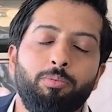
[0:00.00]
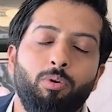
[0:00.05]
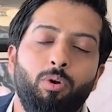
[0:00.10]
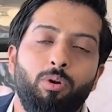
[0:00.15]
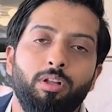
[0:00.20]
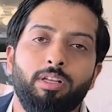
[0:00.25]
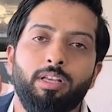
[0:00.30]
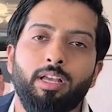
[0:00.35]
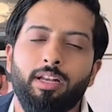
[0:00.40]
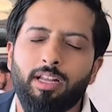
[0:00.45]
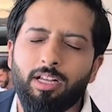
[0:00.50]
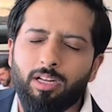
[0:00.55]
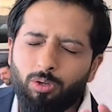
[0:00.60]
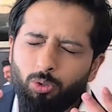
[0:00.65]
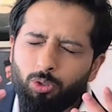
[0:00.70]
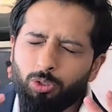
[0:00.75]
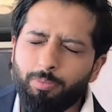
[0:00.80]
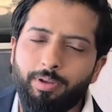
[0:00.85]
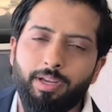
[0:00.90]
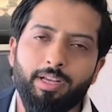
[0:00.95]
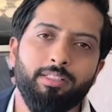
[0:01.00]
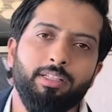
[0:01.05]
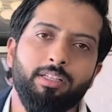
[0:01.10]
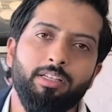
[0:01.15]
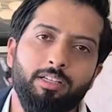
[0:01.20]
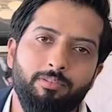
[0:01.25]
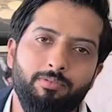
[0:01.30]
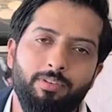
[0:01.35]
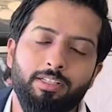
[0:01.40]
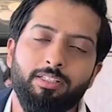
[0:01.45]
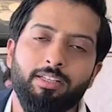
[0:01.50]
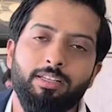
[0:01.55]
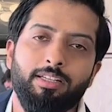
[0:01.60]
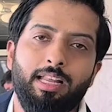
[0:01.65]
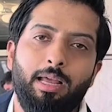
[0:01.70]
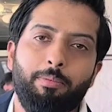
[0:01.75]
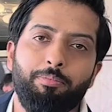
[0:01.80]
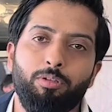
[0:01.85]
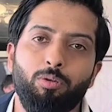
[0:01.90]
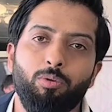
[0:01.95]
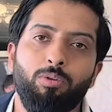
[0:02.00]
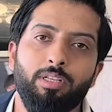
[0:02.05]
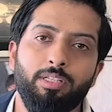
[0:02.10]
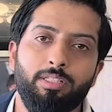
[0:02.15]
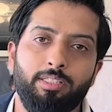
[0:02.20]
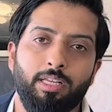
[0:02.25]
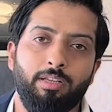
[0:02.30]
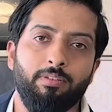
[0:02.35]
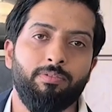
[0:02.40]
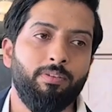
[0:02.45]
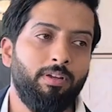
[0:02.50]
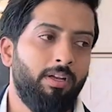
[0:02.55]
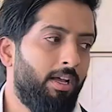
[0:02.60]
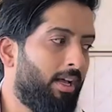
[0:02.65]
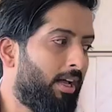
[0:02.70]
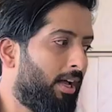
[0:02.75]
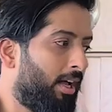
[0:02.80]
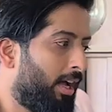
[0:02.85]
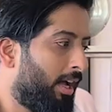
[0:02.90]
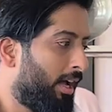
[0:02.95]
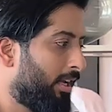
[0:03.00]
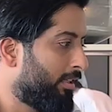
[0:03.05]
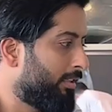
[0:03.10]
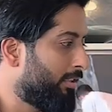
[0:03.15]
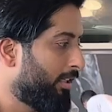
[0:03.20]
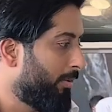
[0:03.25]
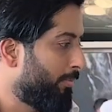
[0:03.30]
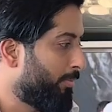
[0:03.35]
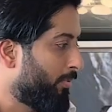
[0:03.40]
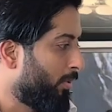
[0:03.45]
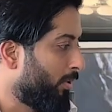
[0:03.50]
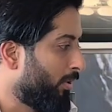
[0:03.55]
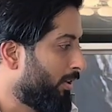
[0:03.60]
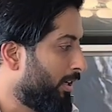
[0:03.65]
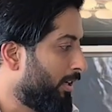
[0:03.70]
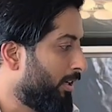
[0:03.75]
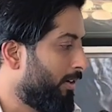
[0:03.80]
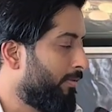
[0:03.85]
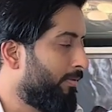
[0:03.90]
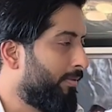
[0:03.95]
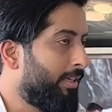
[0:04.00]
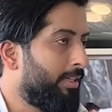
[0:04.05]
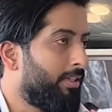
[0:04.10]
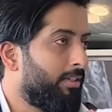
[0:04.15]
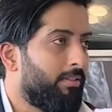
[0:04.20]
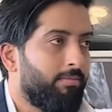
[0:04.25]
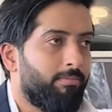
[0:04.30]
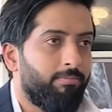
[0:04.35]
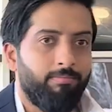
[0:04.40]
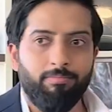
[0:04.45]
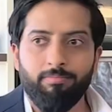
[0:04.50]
product can I close my eyes and invest in absolutely safe, I'll say a product like Avina,